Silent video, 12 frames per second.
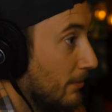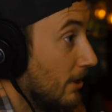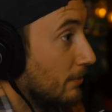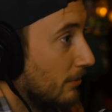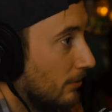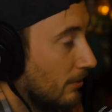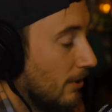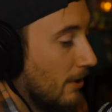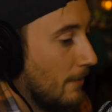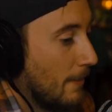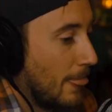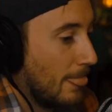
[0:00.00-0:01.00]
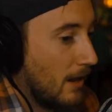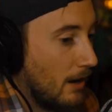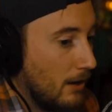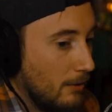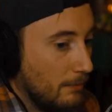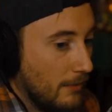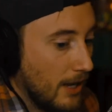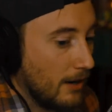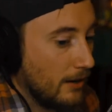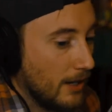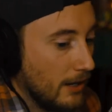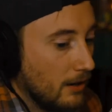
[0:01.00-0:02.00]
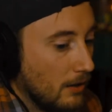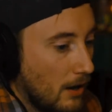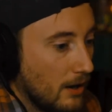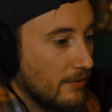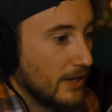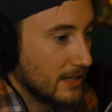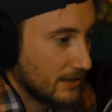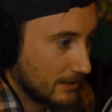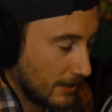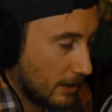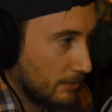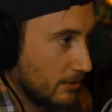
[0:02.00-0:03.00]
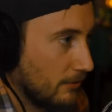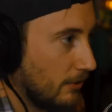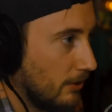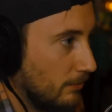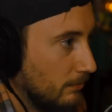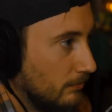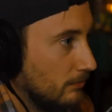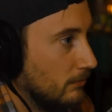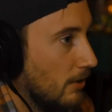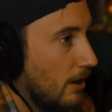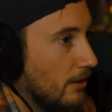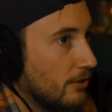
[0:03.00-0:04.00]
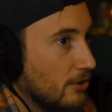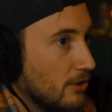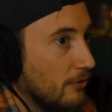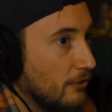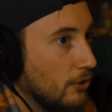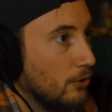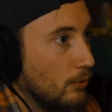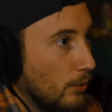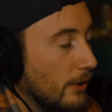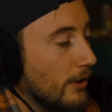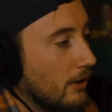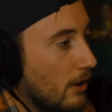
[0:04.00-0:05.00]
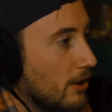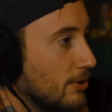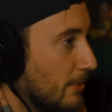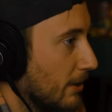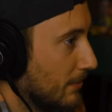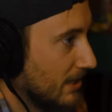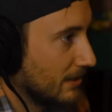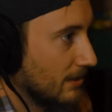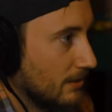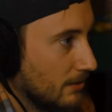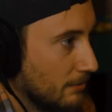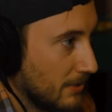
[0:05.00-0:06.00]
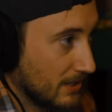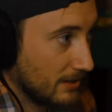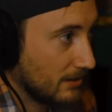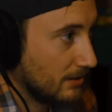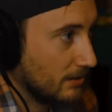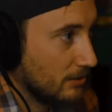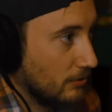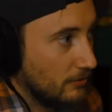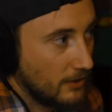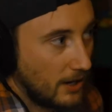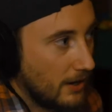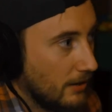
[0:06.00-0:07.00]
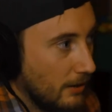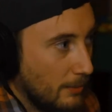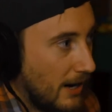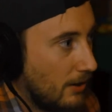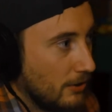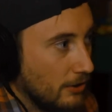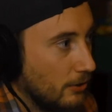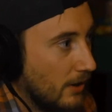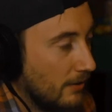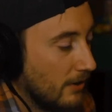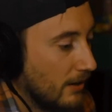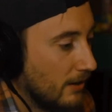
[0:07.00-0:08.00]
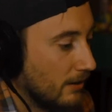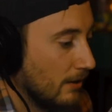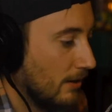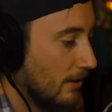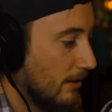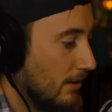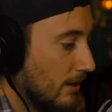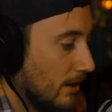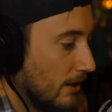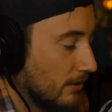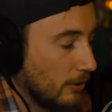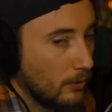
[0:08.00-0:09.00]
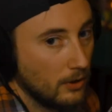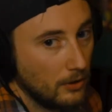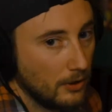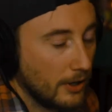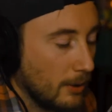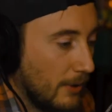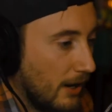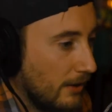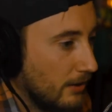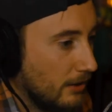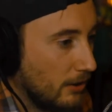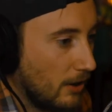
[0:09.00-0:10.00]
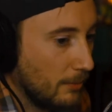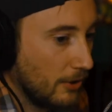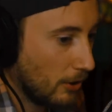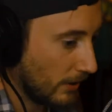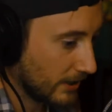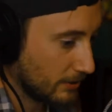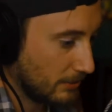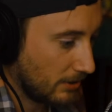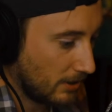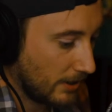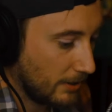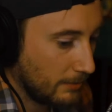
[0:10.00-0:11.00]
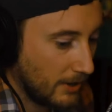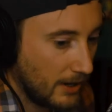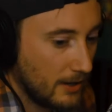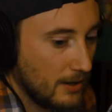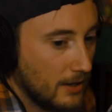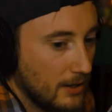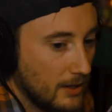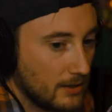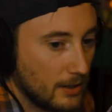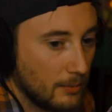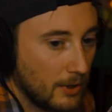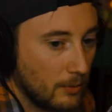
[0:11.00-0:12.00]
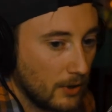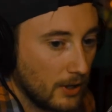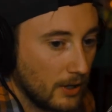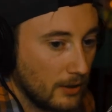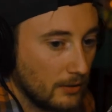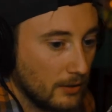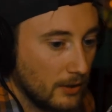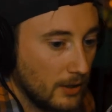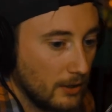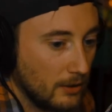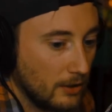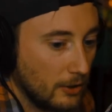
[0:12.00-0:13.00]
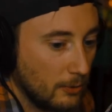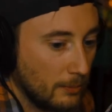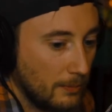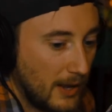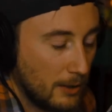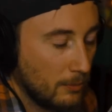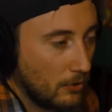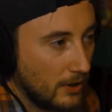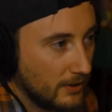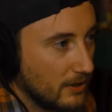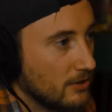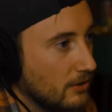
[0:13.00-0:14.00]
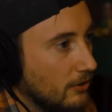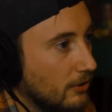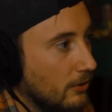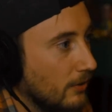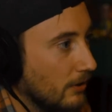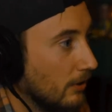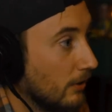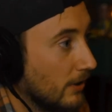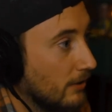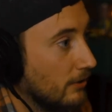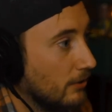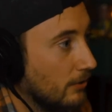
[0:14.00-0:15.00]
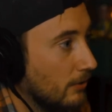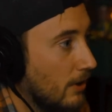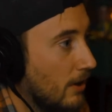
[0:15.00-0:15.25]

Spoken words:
people. And a lot of it stems from just a few really large, big businesses who've got the power to do everything. And so we're learning about it. I'm no expert on it, but it's something that we're going to, pay more attention to and look into.